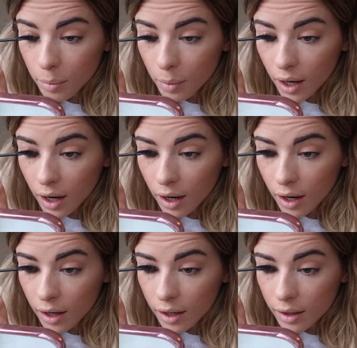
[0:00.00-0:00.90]

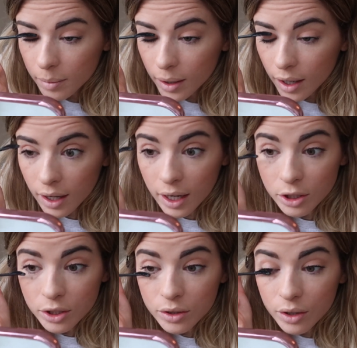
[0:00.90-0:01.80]
but my
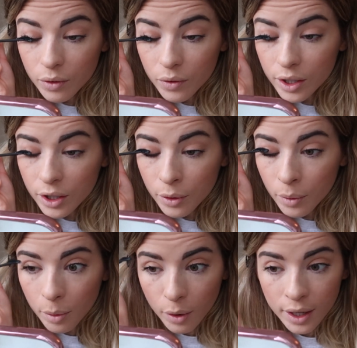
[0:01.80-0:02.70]
eyelashes don't really
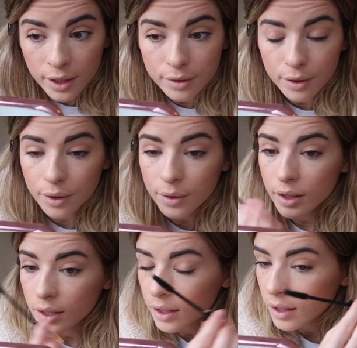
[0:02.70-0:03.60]
cooperate, so
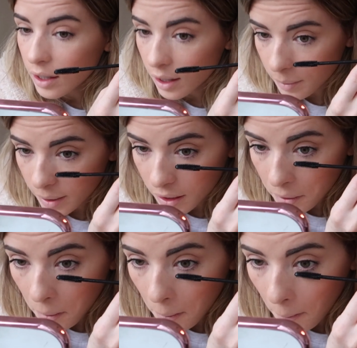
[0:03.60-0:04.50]
I mean,